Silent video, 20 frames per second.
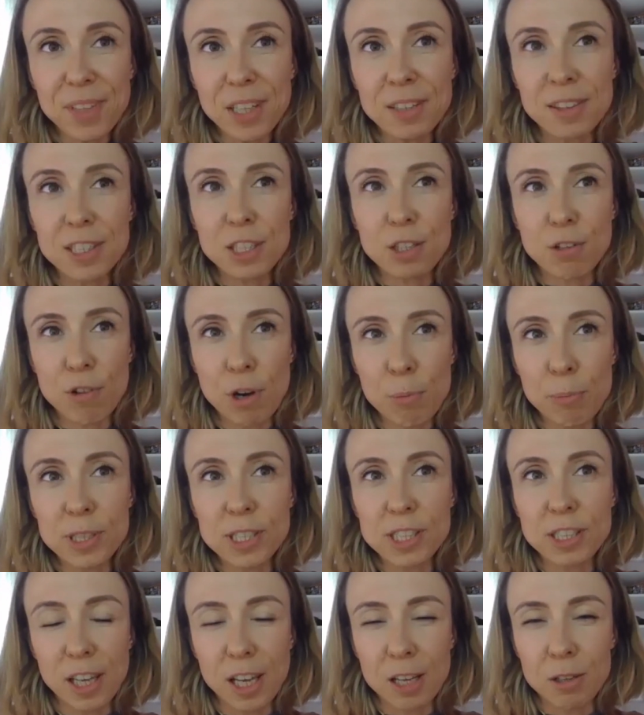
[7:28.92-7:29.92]
the Scrum
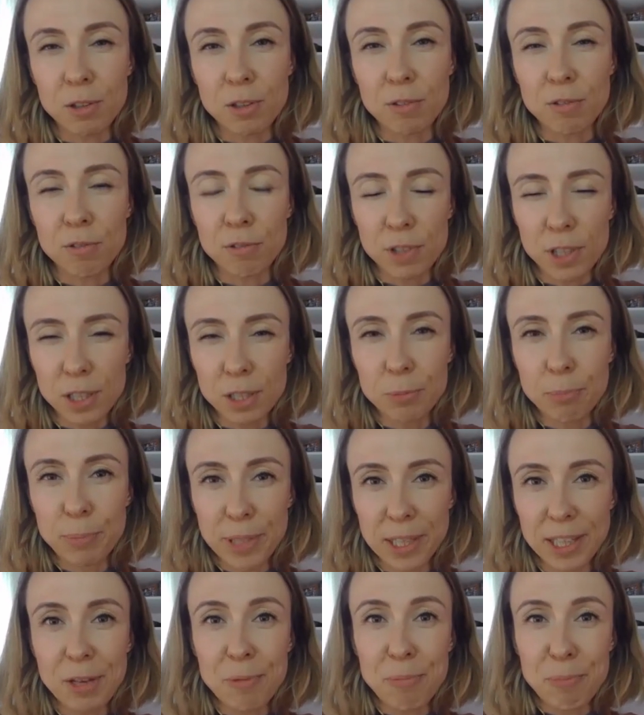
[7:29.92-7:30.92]
Master can really
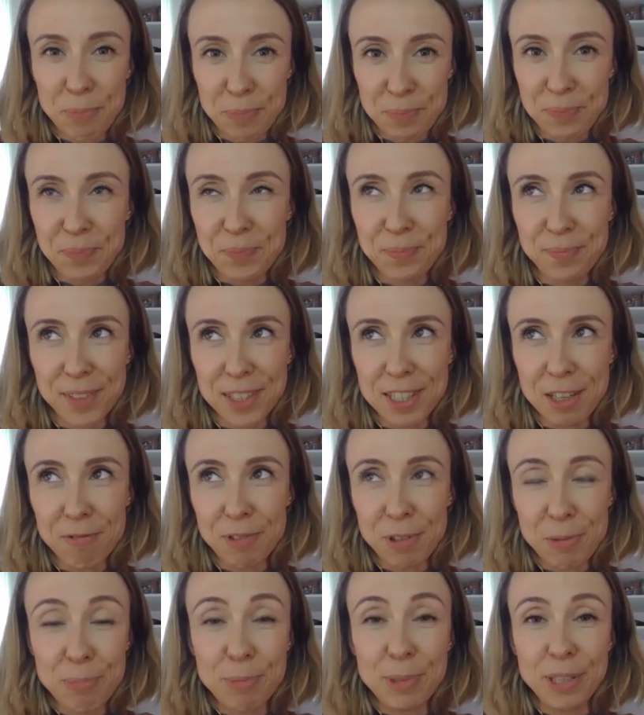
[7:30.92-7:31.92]
be
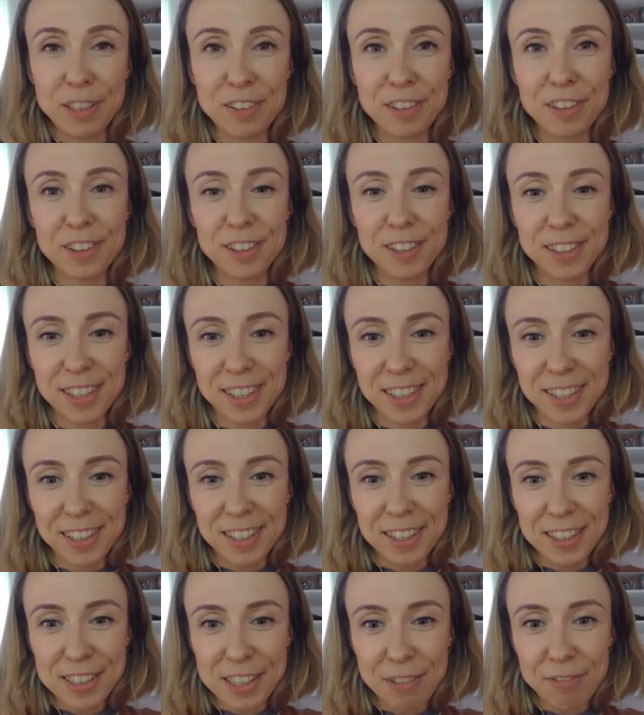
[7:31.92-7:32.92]
something bigger,
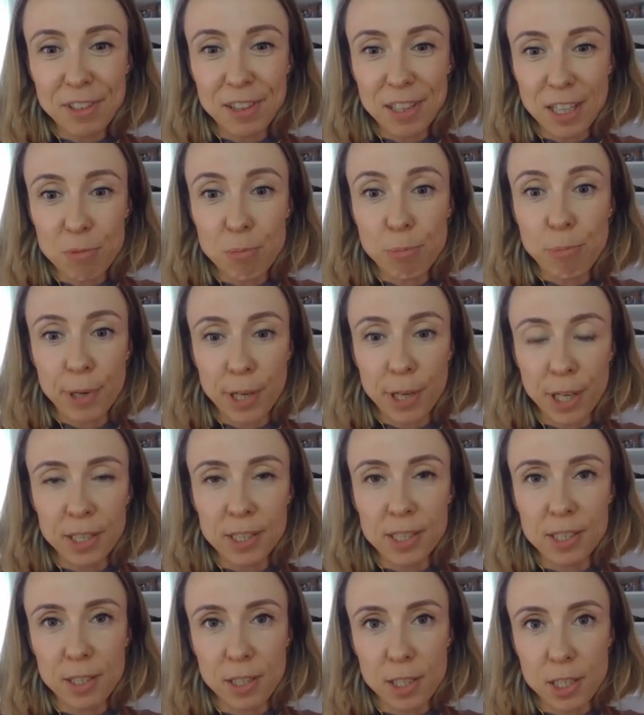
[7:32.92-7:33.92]
something that
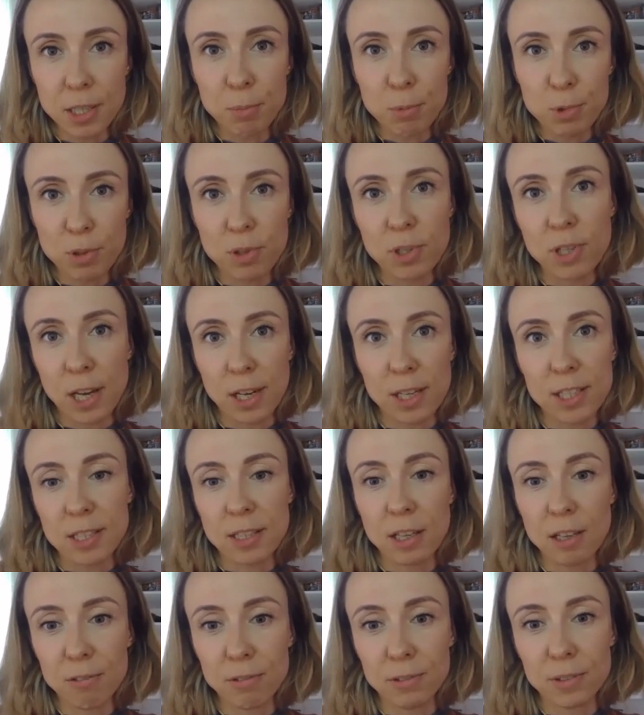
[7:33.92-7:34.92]
brings the team to the next
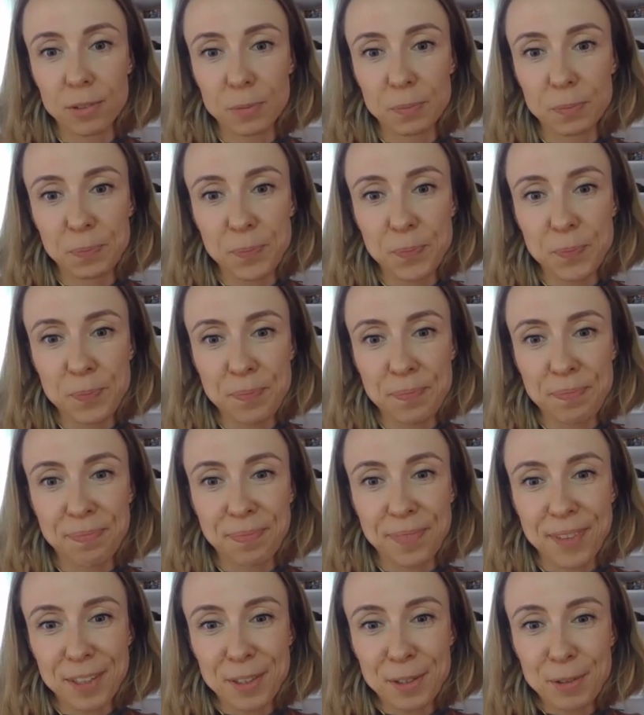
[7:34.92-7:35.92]
level.
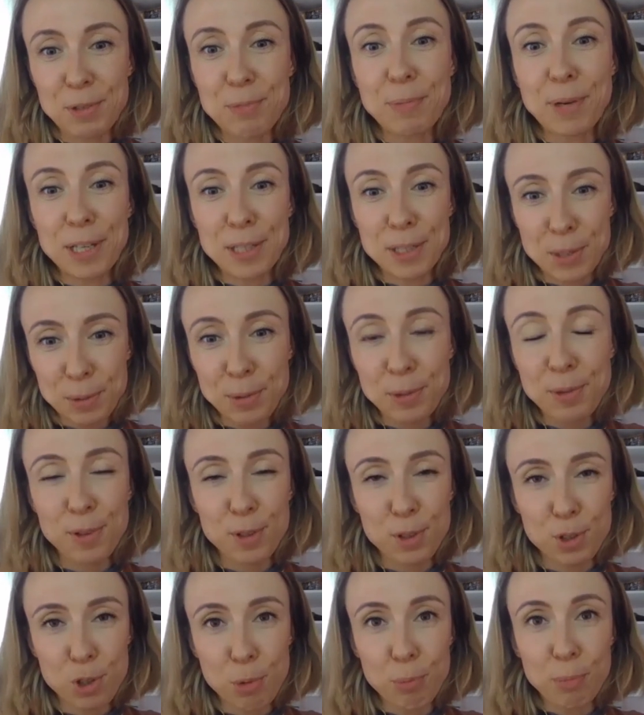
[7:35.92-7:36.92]
Not by doing
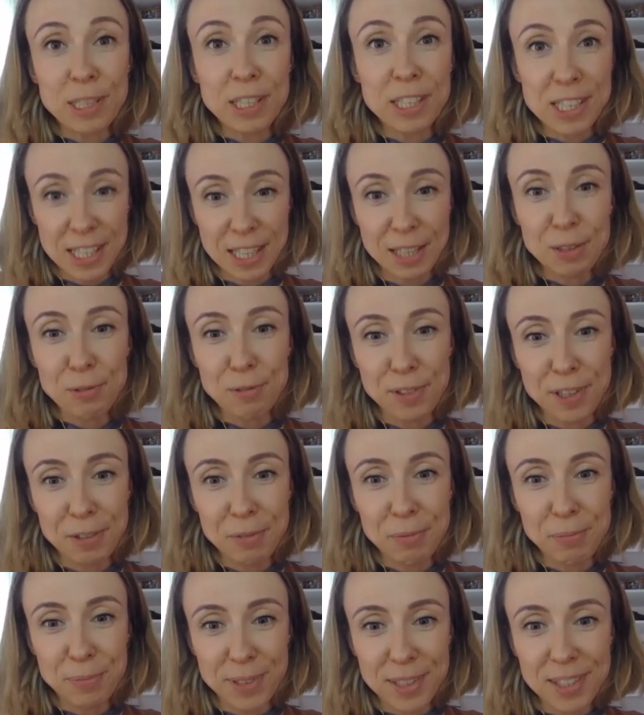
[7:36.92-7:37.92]
the job instead of
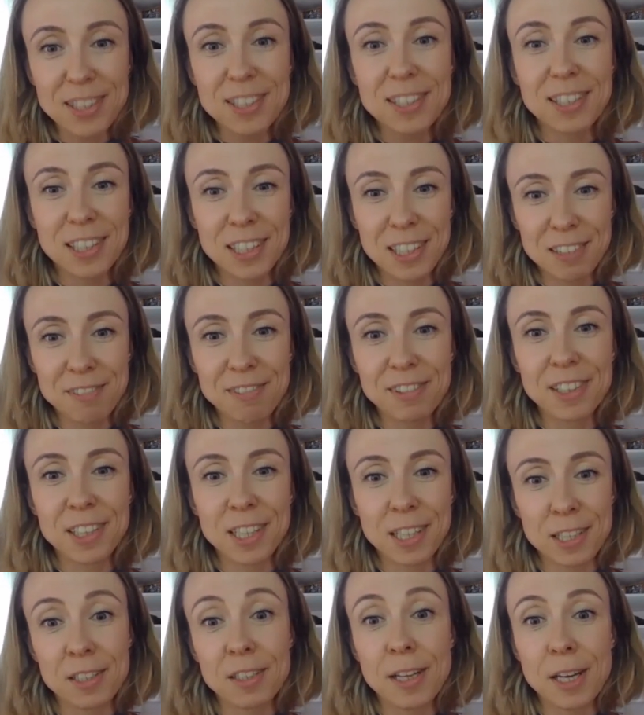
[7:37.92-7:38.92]
them, but giving
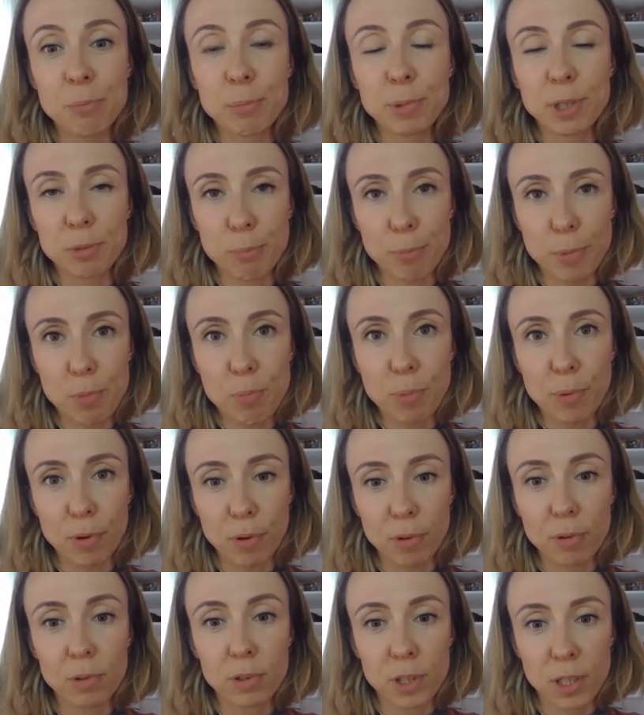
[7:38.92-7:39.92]
and enabling
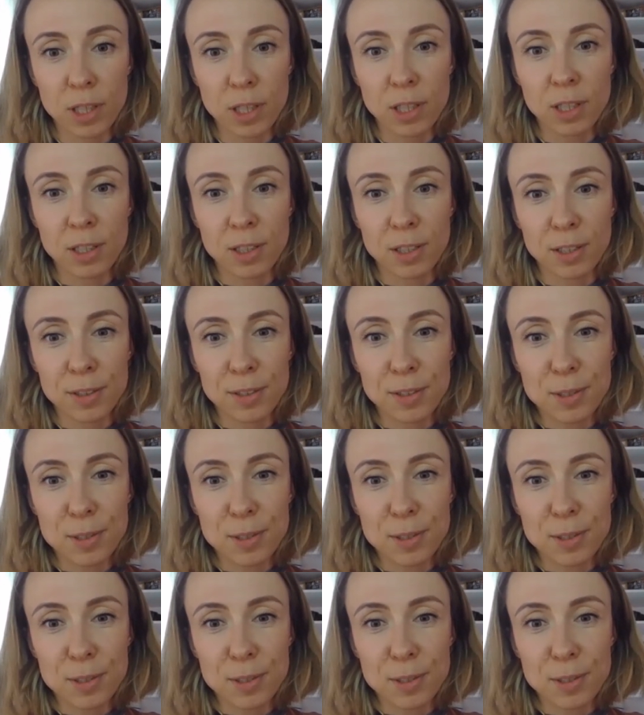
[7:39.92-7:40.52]
people to